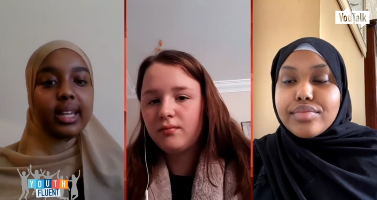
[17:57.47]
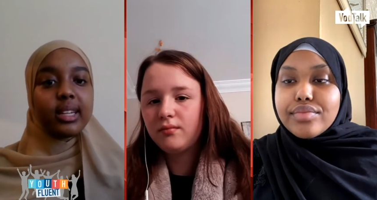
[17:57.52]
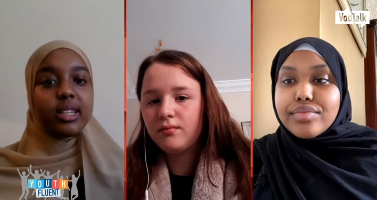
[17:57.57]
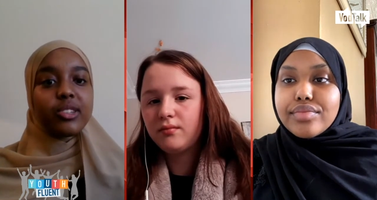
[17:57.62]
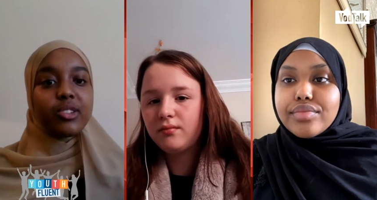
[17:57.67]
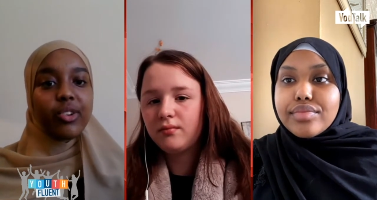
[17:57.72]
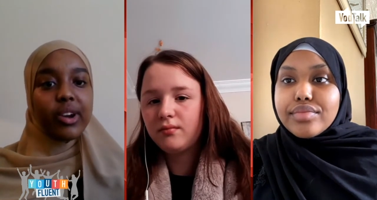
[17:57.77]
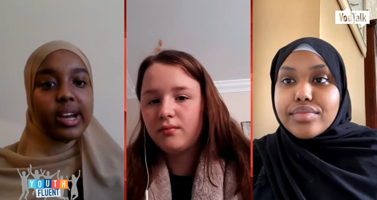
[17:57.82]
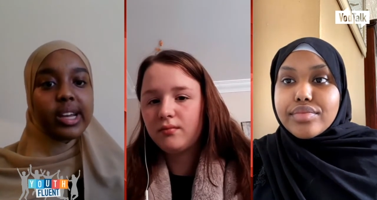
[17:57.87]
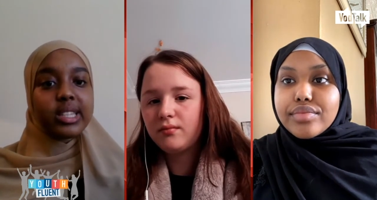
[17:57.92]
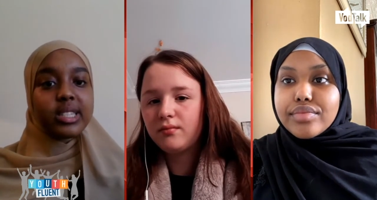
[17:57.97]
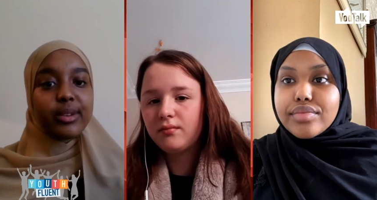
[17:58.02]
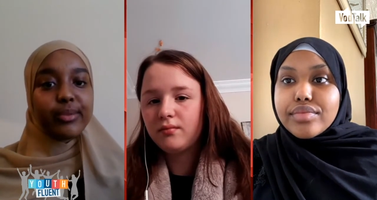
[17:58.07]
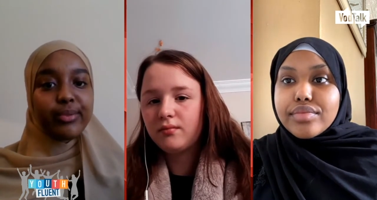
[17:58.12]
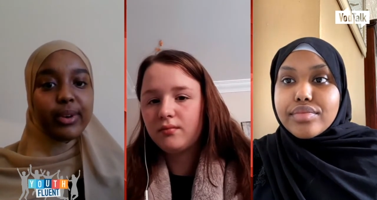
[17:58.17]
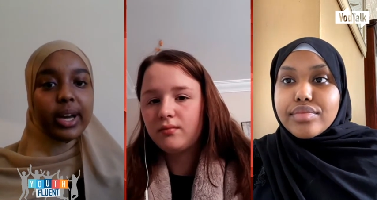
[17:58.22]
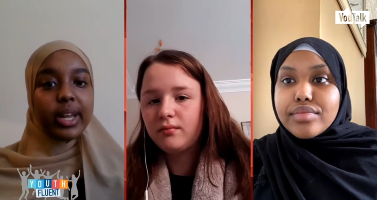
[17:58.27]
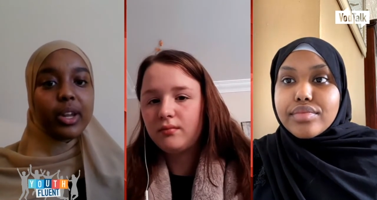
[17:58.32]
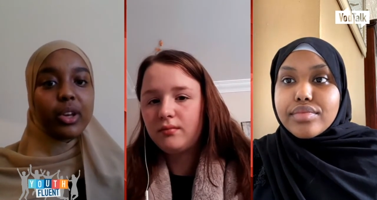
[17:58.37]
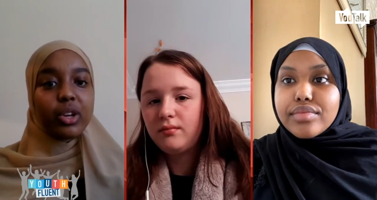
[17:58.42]
Speaker 1: and mm-hmm. try
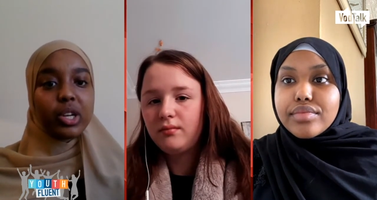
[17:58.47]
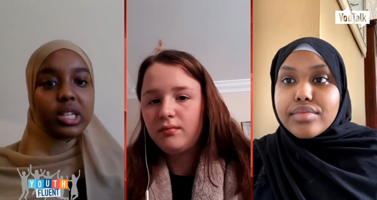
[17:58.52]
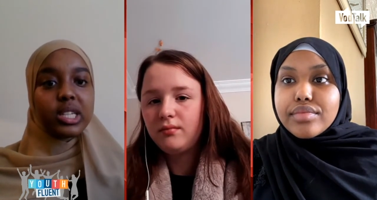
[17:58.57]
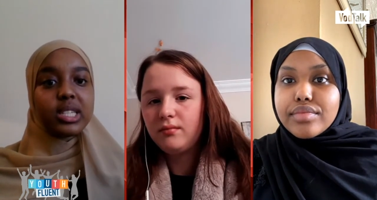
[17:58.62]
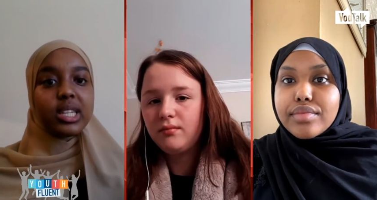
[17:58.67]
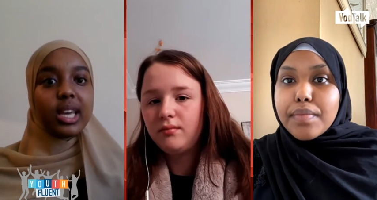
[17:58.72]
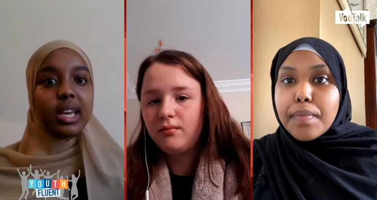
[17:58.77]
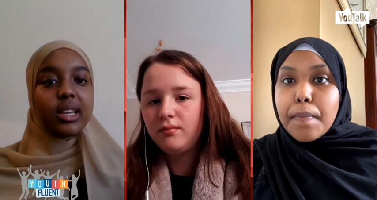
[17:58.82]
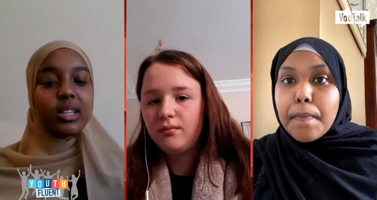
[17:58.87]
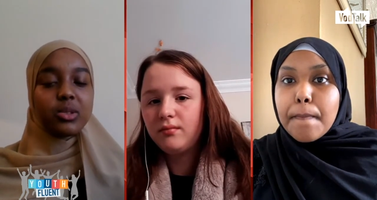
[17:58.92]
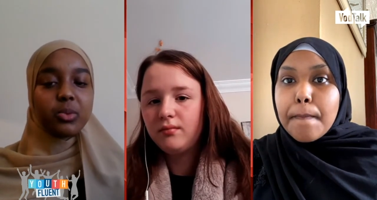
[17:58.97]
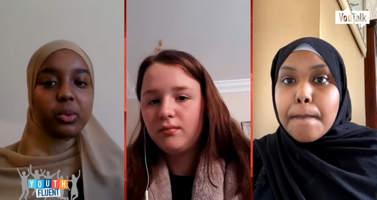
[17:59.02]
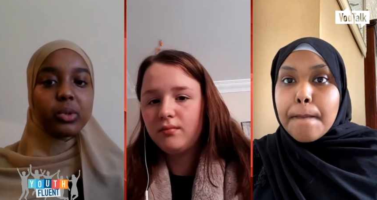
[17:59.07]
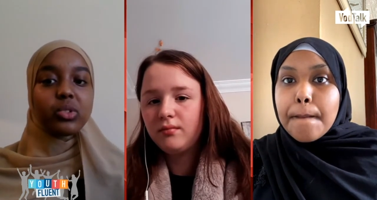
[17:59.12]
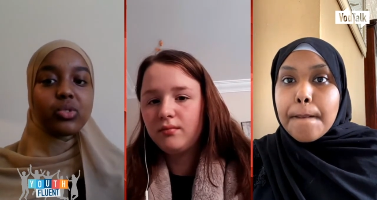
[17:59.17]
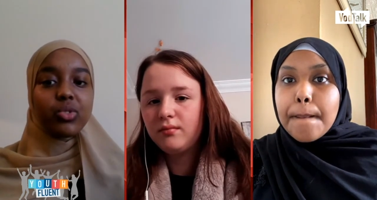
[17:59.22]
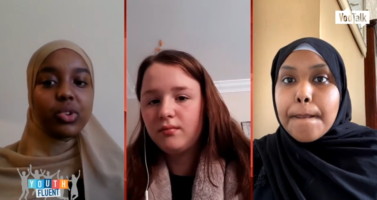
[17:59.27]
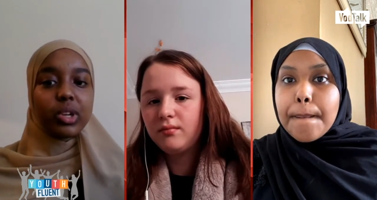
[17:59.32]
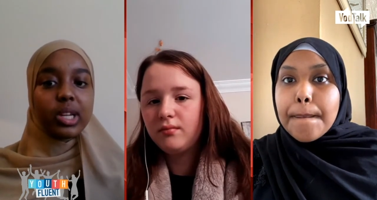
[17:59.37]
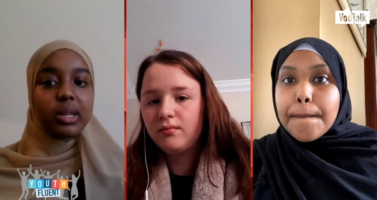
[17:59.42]
to find a good day is
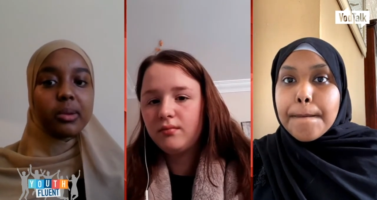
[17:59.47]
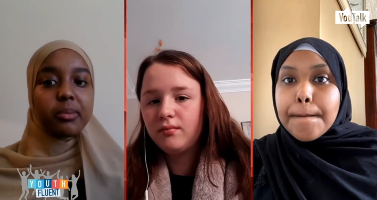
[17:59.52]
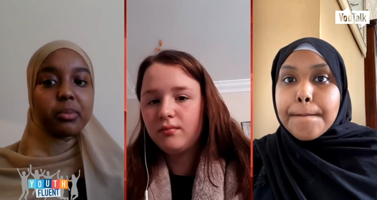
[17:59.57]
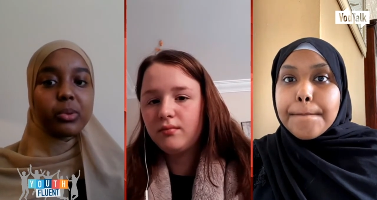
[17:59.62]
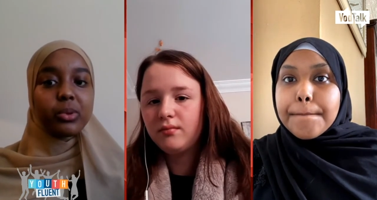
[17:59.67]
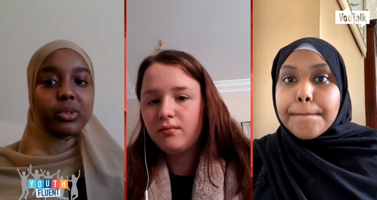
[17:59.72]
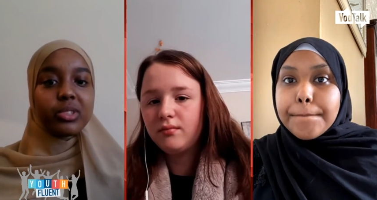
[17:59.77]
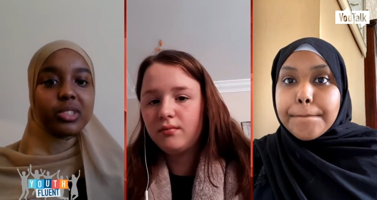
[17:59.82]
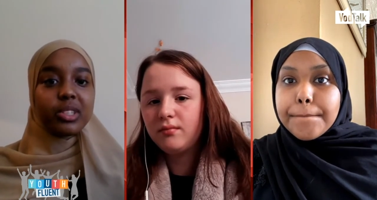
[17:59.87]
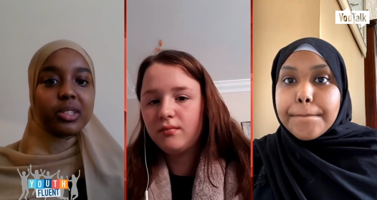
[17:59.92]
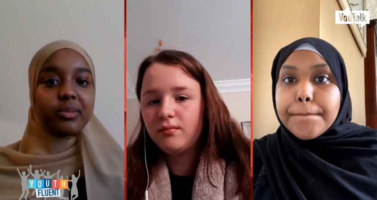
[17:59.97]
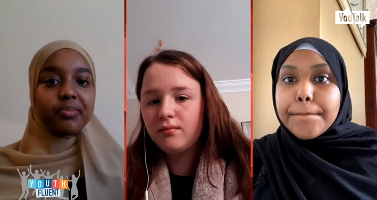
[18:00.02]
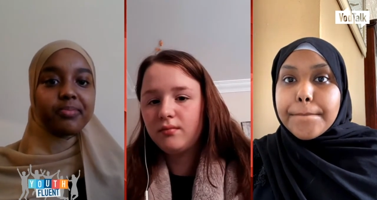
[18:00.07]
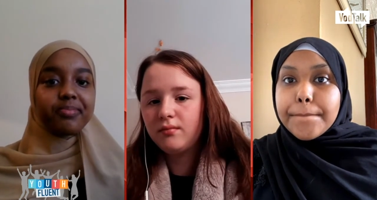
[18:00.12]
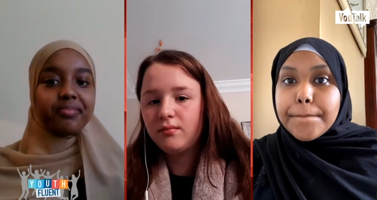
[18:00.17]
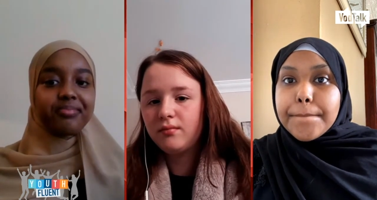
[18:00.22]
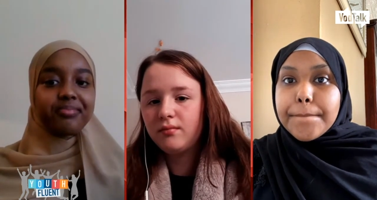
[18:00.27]
what's really important